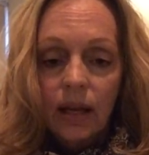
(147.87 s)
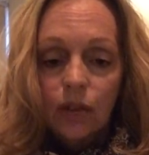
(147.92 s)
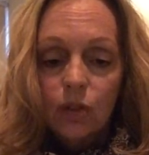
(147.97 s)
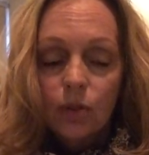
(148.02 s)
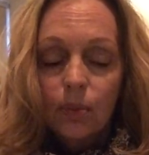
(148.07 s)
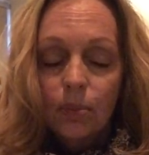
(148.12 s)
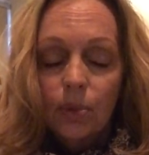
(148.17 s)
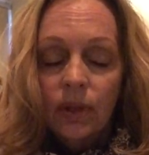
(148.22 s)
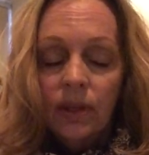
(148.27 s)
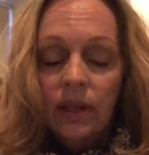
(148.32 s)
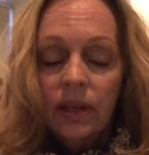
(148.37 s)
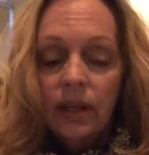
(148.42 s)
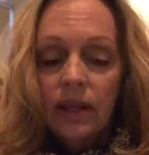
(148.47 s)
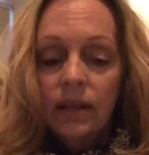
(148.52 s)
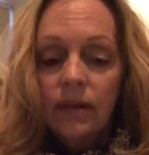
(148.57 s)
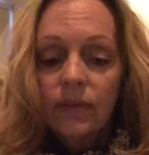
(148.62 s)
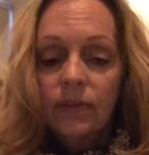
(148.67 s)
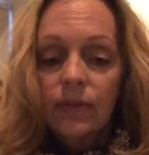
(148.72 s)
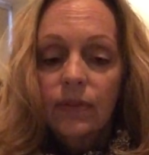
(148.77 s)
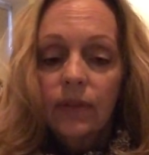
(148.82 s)
As you're breathing
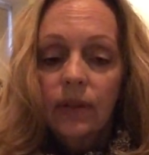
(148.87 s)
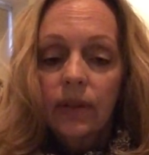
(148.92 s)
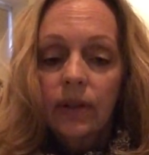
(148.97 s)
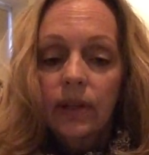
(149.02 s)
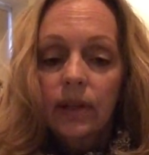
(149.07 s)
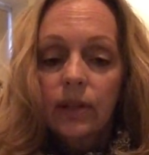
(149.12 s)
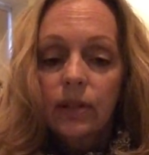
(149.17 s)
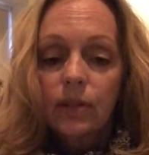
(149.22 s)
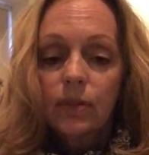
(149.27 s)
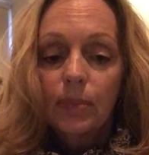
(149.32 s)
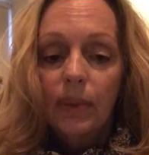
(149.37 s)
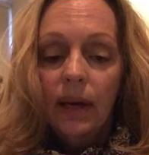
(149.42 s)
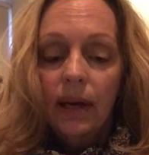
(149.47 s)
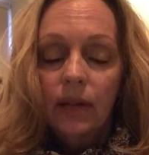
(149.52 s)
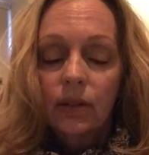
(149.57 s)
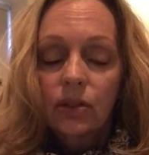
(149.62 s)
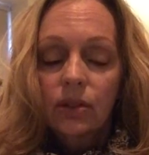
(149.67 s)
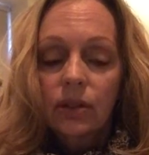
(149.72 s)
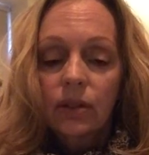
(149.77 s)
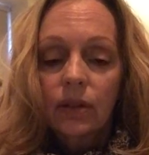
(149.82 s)
in, feel the
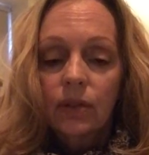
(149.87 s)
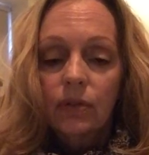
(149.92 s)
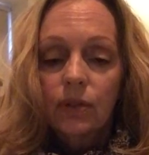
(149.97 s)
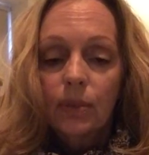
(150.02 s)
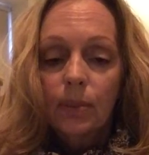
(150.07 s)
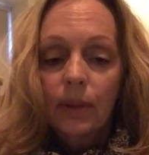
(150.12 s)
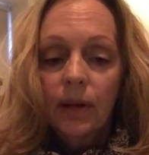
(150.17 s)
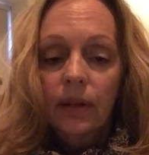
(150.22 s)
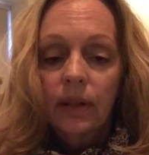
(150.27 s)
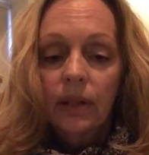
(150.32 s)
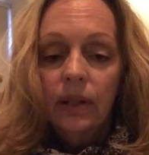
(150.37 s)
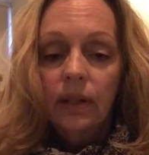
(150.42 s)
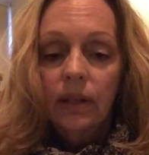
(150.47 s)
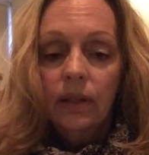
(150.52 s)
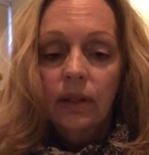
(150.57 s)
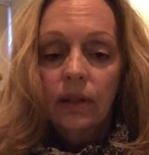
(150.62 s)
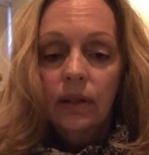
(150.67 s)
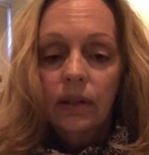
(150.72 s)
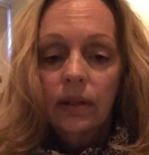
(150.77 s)
expansion of your belly.